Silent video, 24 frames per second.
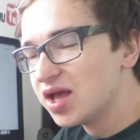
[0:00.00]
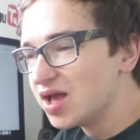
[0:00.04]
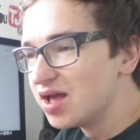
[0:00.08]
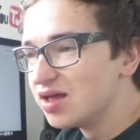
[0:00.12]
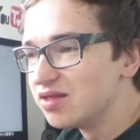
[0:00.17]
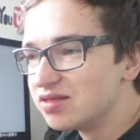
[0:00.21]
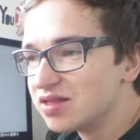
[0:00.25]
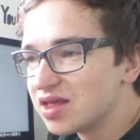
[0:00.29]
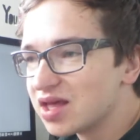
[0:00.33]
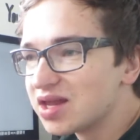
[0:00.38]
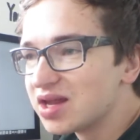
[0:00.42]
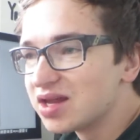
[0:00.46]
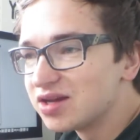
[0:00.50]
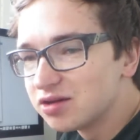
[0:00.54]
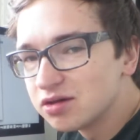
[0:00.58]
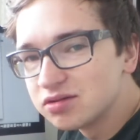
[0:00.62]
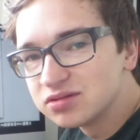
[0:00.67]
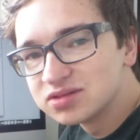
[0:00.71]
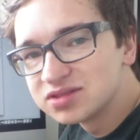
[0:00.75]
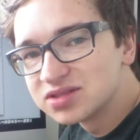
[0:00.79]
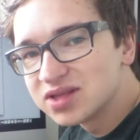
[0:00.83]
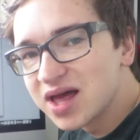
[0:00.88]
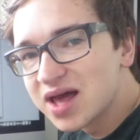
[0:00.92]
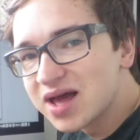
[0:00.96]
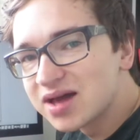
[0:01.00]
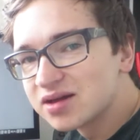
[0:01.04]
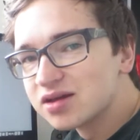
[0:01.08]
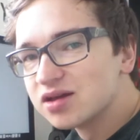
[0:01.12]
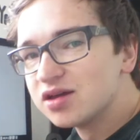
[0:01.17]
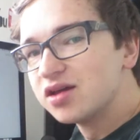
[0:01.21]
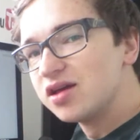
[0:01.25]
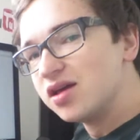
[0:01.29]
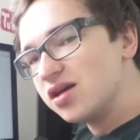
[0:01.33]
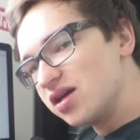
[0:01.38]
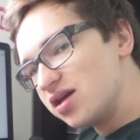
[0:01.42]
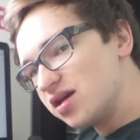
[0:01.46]
and that I don't slack
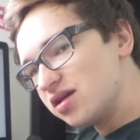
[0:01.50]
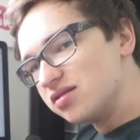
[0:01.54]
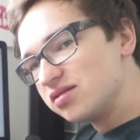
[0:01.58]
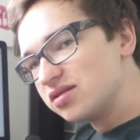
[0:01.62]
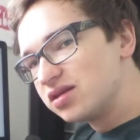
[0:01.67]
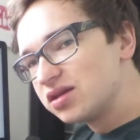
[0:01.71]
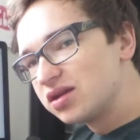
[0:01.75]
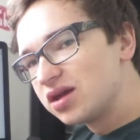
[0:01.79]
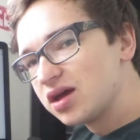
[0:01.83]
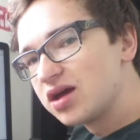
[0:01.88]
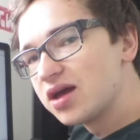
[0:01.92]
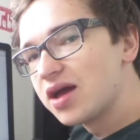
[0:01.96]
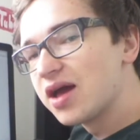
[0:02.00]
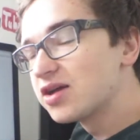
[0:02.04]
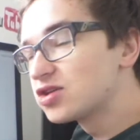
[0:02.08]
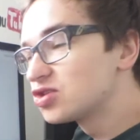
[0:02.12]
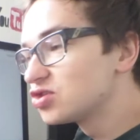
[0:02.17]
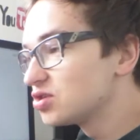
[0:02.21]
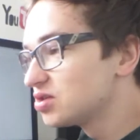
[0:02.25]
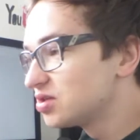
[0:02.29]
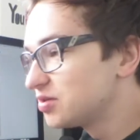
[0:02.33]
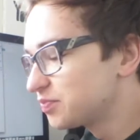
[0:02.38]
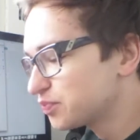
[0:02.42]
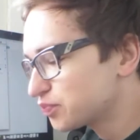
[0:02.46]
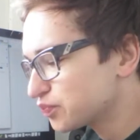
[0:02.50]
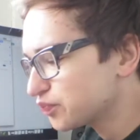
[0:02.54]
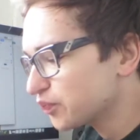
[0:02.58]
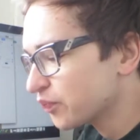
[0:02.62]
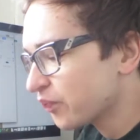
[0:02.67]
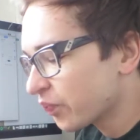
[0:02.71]
and then I actually